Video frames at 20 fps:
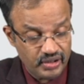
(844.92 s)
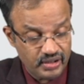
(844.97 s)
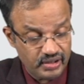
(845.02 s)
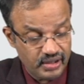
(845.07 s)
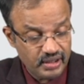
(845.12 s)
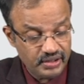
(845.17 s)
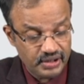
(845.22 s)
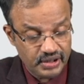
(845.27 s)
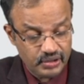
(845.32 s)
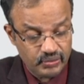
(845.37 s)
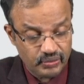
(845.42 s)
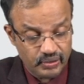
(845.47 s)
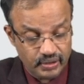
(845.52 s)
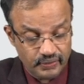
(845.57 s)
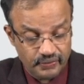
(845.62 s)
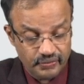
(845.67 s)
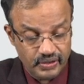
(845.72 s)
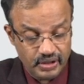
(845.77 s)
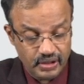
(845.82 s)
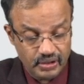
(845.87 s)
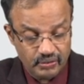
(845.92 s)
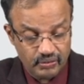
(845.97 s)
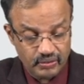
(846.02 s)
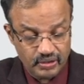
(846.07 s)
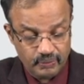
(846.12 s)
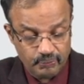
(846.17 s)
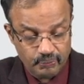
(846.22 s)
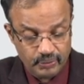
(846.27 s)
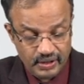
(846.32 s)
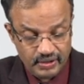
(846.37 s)
with this
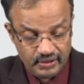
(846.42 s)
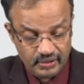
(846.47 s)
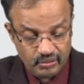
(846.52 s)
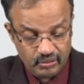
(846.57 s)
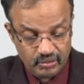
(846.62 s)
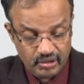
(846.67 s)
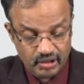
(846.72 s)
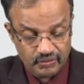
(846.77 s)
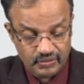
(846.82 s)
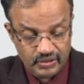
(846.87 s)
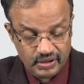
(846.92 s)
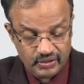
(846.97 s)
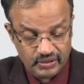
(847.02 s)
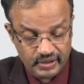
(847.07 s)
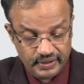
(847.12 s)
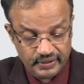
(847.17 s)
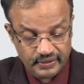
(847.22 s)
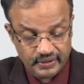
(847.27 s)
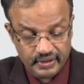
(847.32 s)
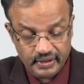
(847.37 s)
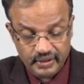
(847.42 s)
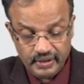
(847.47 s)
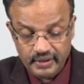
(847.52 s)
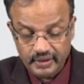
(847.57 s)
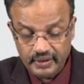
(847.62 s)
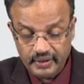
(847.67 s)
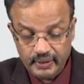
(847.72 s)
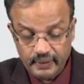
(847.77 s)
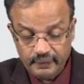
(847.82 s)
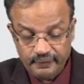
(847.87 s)
one plus one of these things,
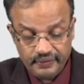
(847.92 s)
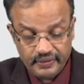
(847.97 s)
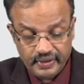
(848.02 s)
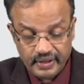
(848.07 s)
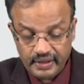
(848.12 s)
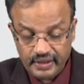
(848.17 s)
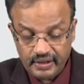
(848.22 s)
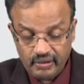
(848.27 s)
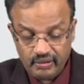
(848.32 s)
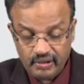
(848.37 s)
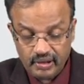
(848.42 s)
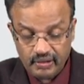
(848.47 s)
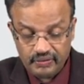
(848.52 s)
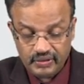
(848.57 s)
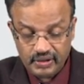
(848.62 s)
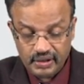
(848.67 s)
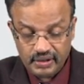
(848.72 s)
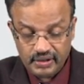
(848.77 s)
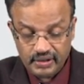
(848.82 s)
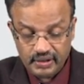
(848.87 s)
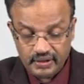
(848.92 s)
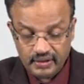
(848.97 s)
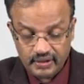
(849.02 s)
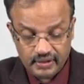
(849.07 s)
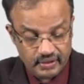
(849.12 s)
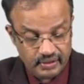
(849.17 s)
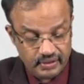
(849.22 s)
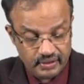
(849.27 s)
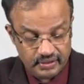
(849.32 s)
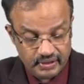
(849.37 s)
any one of these
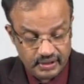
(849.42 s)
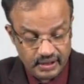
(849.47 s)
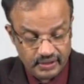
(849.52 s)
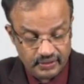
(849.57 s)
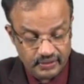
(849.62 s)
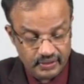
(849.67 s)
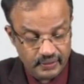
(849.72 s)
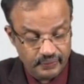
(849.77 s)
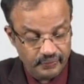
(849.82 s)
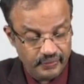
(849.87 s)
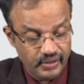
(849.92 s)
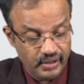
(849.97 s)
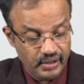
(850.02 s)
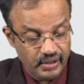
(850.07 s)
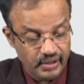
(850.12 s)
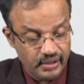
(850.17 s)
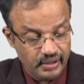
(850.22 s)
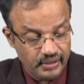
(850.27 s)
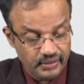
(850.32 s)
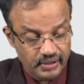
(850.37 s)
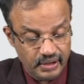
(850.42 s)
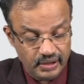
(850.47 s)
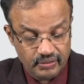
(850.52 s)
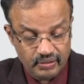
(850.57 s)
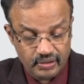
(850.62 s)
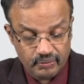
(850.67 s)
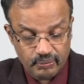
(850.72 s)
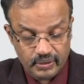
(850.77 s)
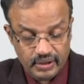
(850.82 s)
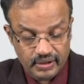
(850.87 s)
things. This
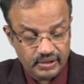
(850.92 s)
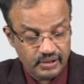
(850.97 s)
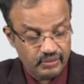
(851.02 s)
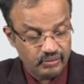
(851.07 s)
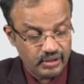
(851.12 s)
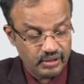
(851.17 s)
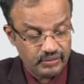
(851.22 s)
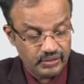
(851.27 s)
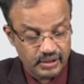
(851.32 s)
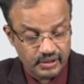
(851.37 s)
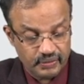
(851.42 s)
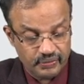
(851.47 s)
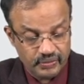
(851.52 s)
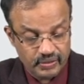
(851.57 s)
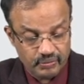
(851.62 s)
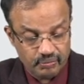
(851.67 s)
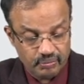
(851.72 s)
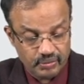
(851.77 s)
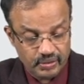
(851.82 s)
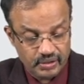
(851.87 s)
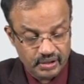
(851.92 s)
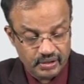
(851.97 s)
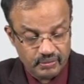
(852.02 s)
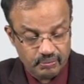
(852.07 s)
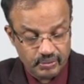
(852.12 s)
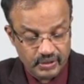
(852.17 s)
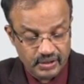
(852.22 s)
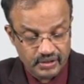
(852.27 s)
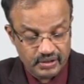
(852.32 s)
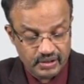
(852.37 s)
one plus one of these, this
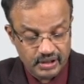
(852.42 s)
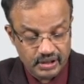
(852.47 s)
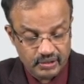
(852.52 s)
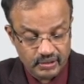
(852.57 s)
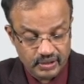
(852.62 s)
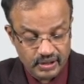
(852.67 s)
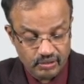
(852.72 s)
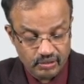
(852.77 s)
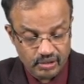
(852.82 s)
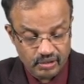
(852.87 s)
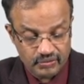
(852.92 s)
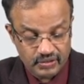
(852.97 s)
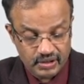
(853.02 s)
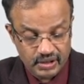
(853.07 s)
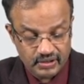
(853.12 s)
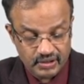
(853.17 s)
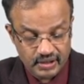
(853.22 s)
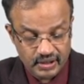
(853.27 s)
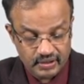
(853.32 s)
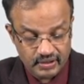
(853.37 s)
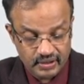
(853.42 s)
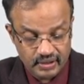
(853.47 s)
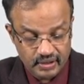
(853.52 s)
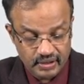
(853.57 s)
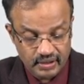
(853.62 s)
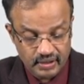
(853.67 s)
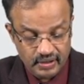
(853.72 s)
plus this any one of these things